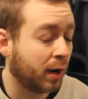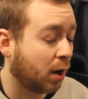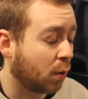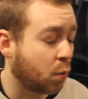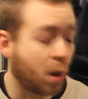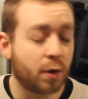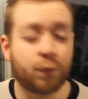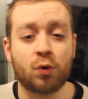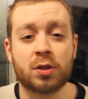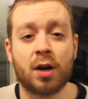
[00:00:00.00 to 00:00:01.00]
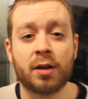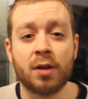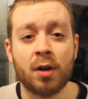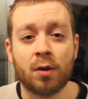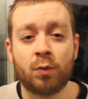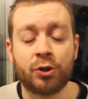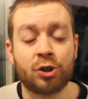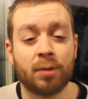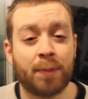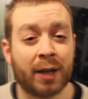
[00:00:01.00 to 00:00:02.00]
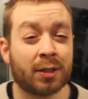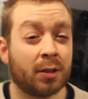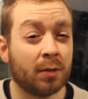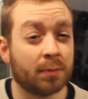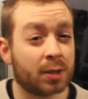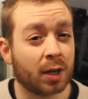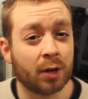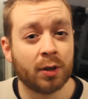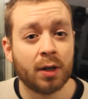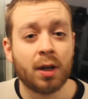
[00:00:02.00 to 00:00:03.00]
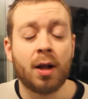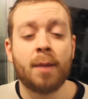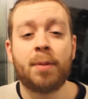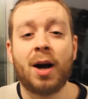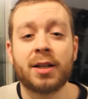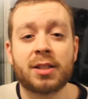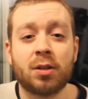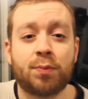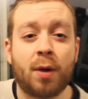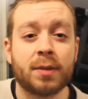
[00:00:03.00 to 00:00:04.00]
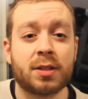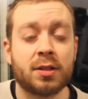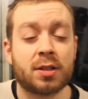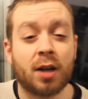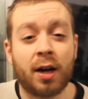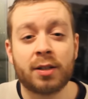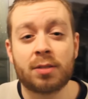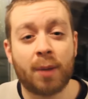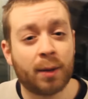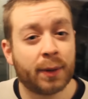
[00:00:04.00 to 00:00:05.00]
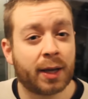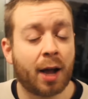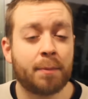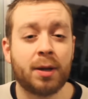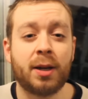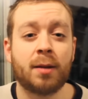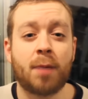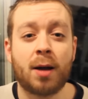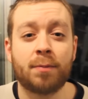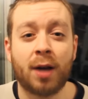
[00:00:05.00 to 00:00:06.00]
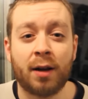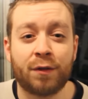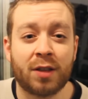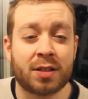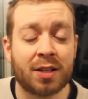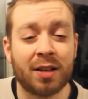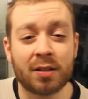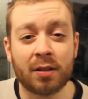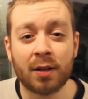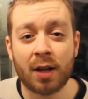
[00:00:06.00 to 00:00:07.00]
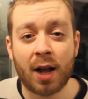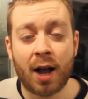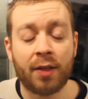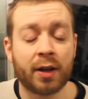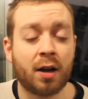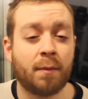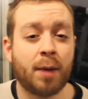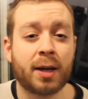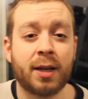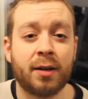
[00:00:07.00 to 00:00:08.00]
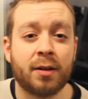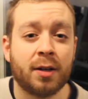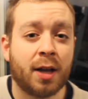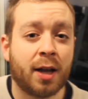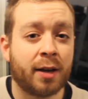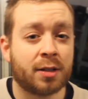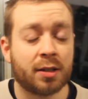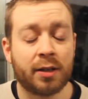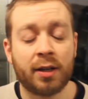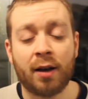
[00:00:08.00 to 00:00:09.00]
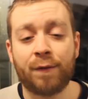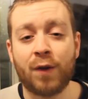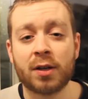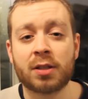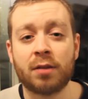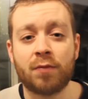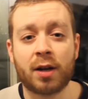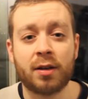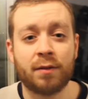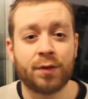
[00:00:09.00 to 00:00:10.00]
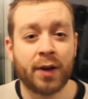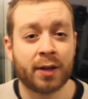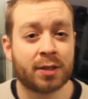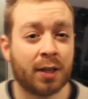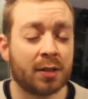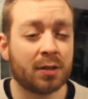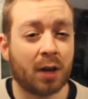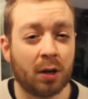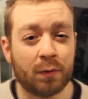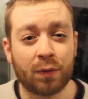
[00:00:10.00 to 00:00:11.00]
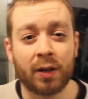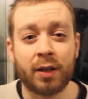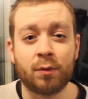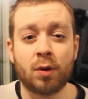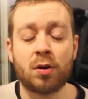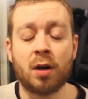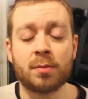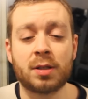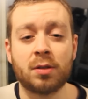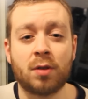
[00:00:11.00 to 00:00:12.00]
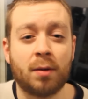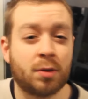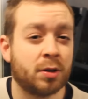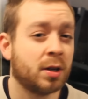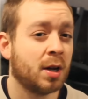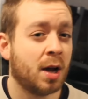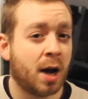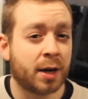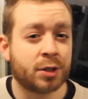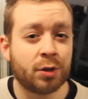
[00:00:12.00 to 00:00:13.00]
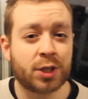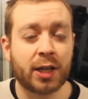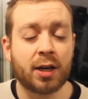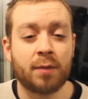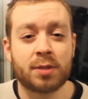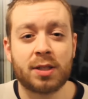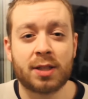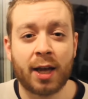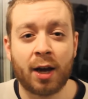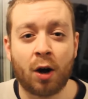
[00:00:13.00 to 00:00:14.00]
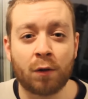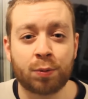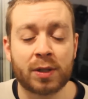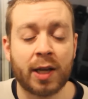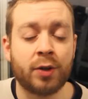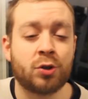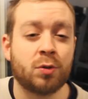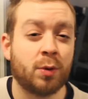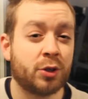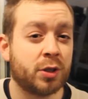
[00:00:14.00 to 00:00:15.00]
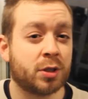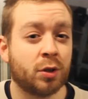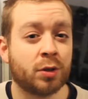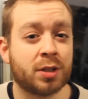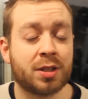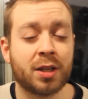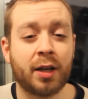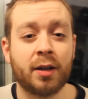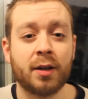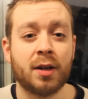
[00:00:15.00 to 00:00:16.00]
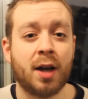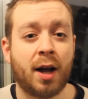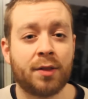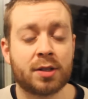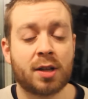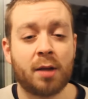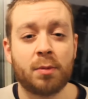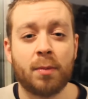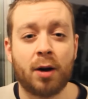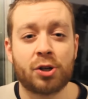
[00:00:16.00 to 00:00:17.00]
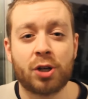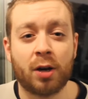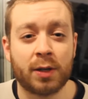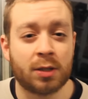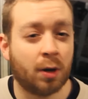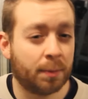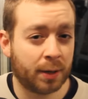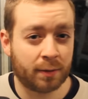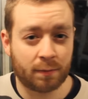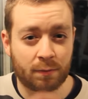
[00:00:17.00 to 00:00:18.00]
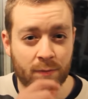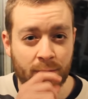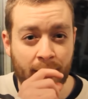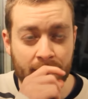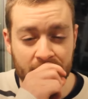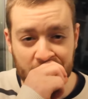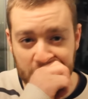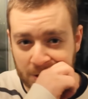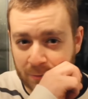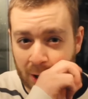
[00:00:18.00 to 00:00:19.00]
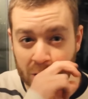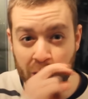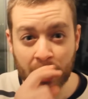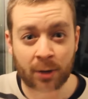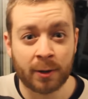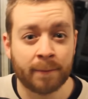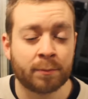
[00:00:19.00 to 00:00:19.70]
a woeful side and we should have battered them. So, but it's still promising signs. Maybe he can be an impact player for this season and then come back into the first team reckoning for next season. Hopefully he will still come good. I do see glimpses there of potential, which is good to see. And the same with Martial. He's not been that consistent, Martial.